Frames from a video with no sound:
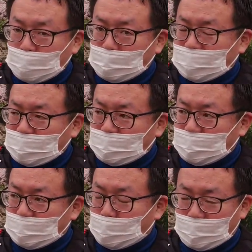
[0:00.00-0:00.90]
To start
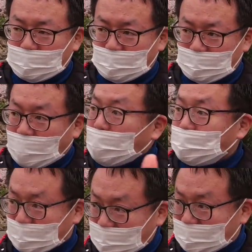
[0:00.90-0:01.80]
the creating the
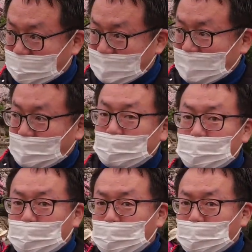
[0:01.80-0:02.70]
houses, yes,
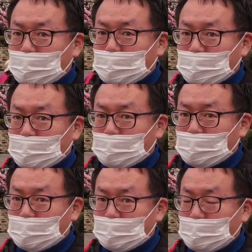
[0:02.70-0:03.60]
you do.
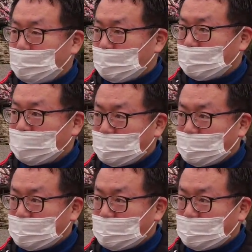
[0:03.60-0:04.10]
Yeah,